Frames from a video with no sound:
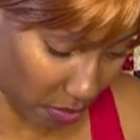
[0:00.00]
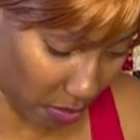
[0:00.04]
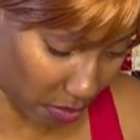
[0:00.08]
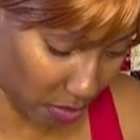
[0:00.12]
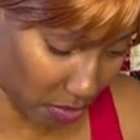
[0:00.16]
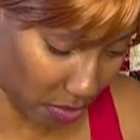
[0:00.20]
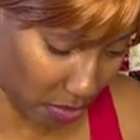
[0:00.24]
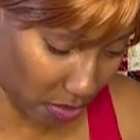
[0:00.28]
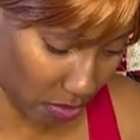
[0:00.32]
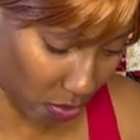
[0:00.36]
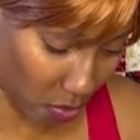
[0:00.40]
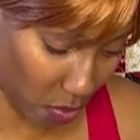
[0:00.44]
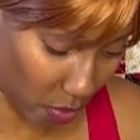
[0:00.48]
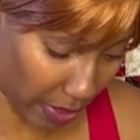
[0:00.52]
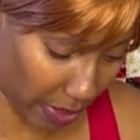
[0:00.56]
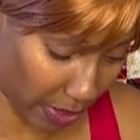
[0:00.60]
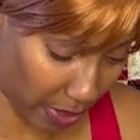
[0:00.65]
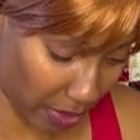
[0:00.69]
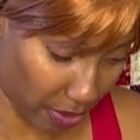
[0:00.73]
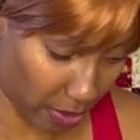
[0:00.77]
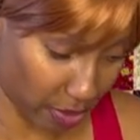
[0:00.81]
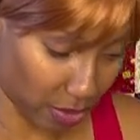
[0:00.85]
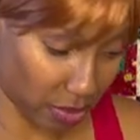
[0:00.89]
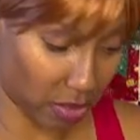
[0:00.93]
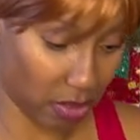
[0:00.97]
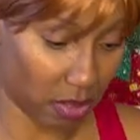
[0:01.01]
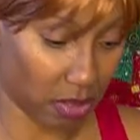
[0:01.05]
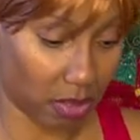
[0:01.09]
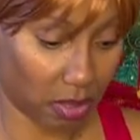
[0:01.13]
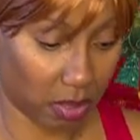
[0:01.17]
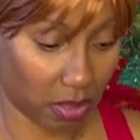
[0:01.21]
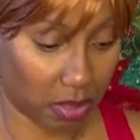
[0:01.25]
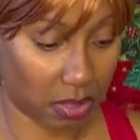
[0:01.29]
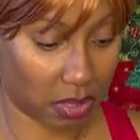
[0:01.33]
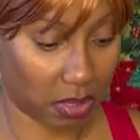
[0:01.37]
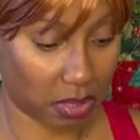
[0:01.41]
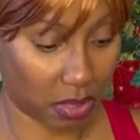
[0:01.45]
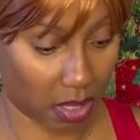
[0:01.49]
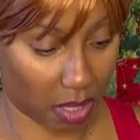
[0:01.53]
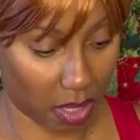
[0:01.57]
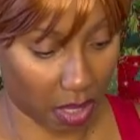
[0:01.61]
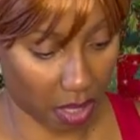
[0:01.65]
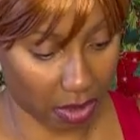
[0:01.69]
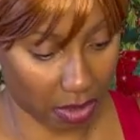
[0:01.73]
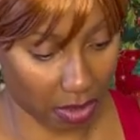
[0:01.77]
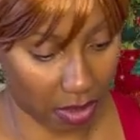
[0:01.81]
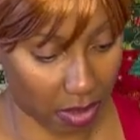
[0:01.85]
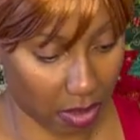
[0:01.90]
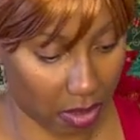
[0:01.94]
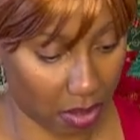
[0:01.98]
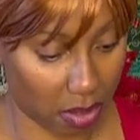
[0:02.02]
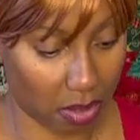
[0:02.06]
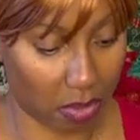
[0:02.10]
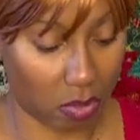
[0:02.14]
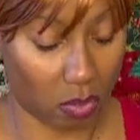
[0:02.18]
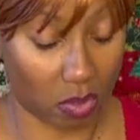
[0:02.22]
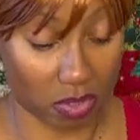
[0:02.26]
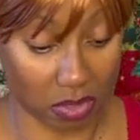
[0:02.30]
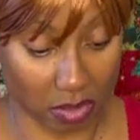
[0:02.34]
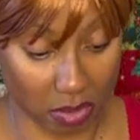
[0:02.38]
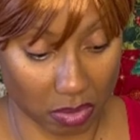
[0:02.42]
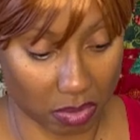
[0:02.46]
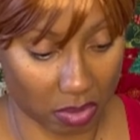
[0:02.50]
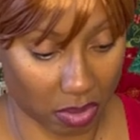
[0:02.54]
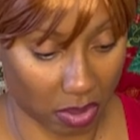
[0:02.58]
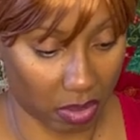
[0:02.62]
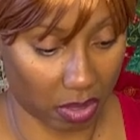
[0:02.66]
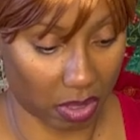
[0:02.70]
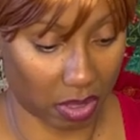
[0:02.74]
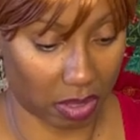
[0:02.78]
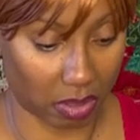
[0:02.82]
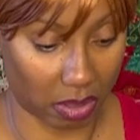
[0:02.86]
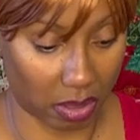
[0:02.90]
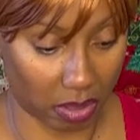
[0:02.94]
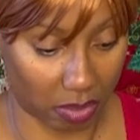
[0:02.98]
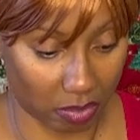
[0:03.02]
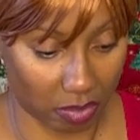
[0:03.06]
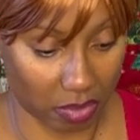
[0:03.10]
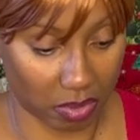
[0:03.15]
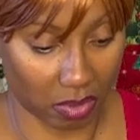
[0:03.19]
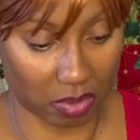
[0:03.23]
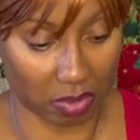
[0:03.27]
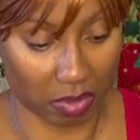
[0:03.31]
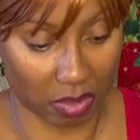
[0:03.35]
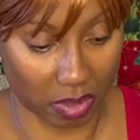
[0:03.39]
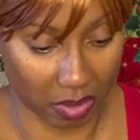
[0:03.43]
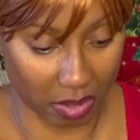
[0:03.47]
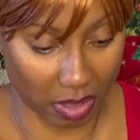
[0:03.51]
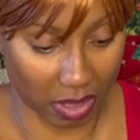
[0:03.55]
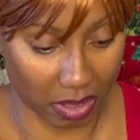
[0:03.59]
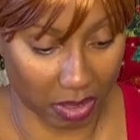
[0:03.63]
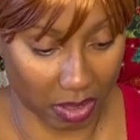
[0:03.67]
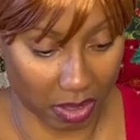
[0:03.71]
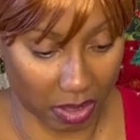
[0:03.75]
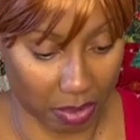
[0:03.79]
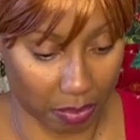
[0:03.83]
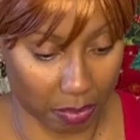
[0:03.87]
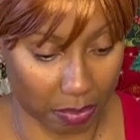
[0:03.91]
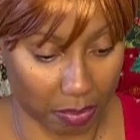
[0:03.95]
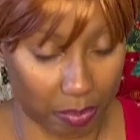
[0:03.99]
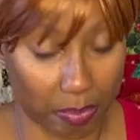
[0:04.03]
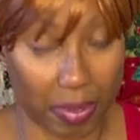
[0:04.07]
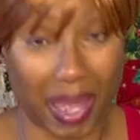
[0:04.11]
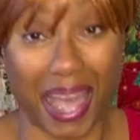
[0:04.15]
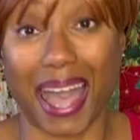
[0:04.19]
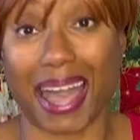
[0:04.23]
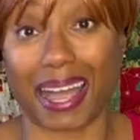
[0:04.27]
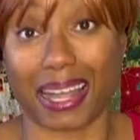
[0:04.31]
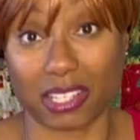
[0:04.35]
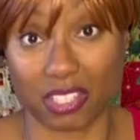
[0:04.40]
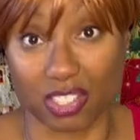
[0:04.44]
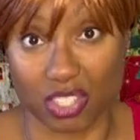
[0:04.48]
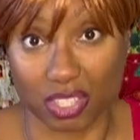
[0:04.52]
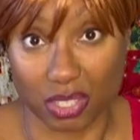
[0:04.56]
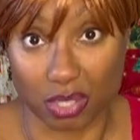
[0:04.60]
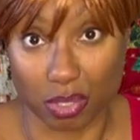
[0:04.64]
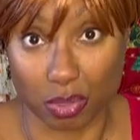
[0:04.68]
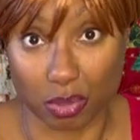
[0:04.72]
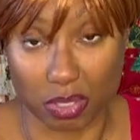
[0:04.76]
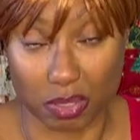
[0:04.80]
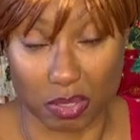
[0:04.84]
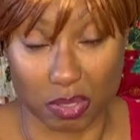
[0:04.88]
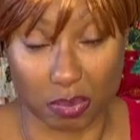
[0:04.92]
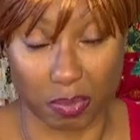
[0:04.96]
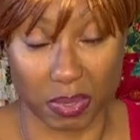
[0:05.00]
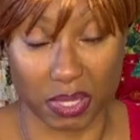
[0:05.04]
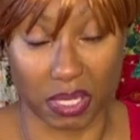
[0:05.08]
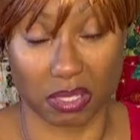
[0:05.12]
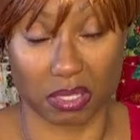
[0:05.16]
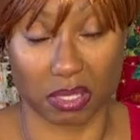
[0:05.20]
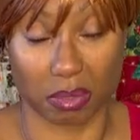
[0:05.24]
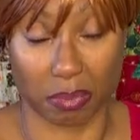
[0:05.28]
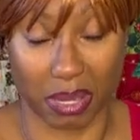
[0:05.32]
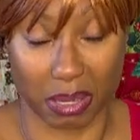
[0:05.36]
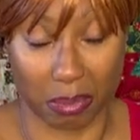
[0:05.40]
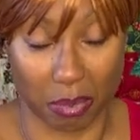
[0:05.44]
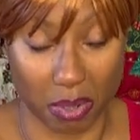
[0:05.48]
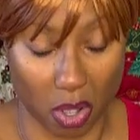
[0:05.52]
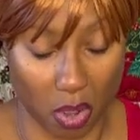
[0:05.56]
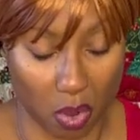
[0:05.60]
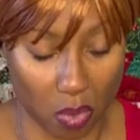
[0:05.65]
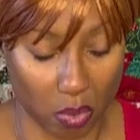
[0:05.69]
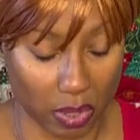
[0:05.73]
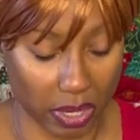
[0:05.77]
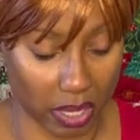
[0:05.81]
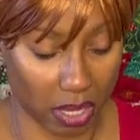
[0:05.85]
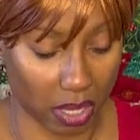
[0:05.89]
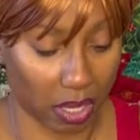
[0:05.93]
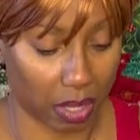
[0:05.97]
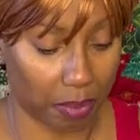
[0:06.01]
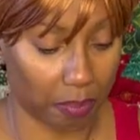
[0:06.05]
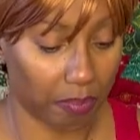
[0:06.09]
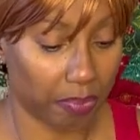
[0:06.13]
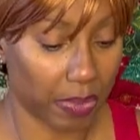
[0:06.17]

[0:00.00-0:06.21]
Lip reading: squares together, or in a packaging, so to speak, to make my own kit,